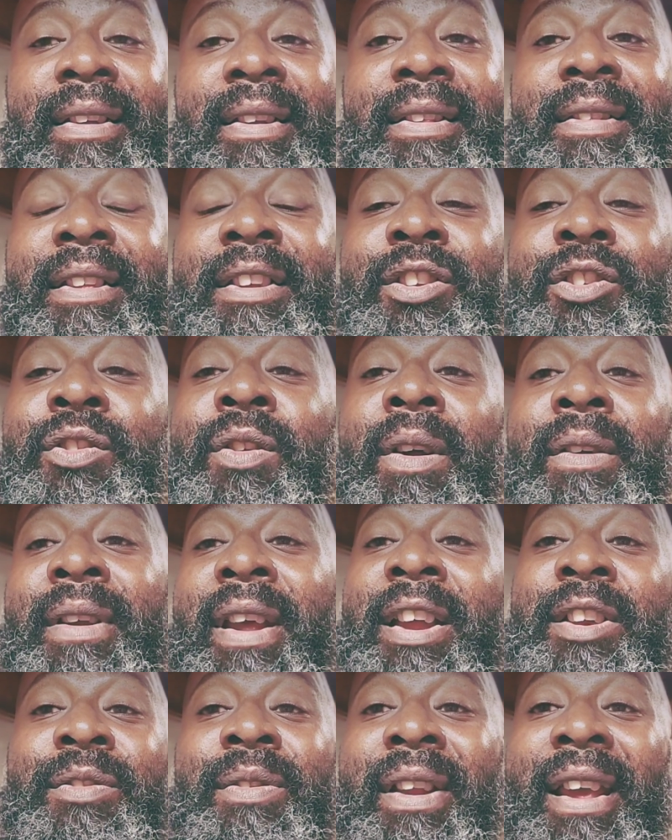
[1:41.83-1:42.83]
that you don't
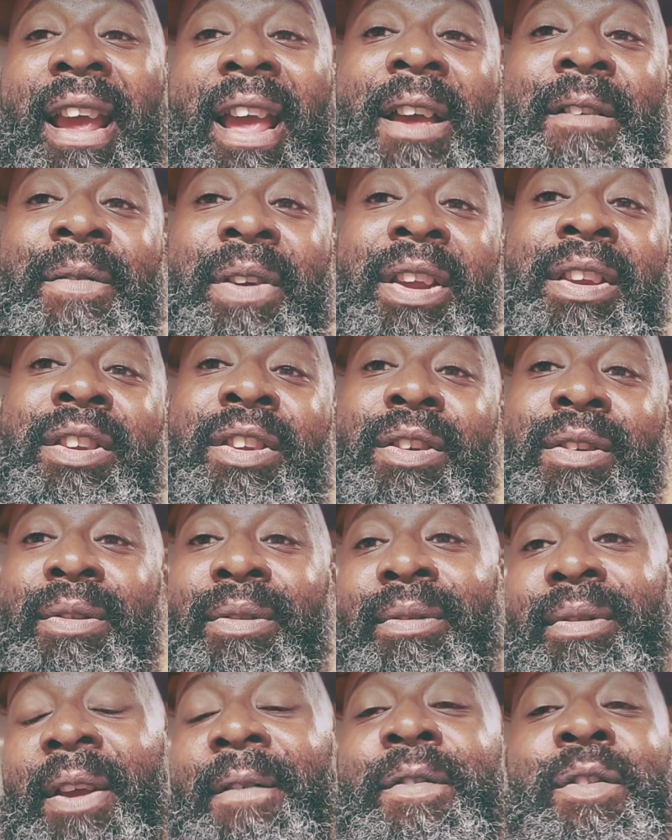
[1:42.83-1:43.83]
naturally have in you
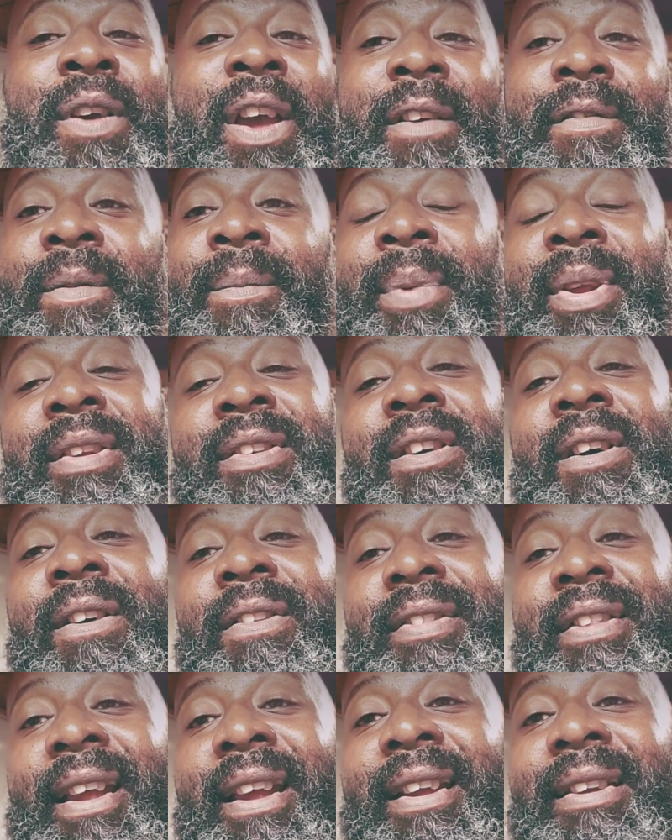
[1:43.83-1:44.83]
if you haven't been
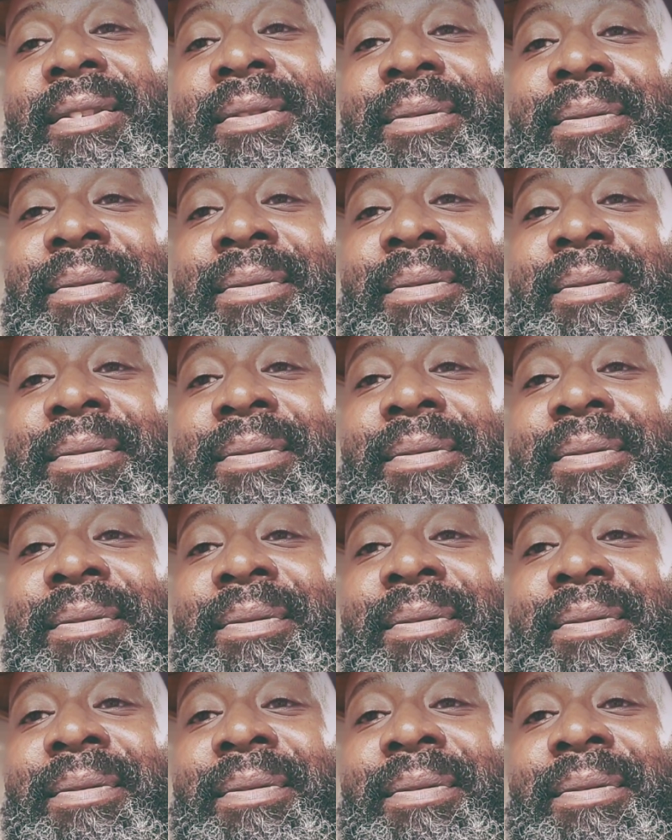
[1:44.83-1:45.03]
taught that.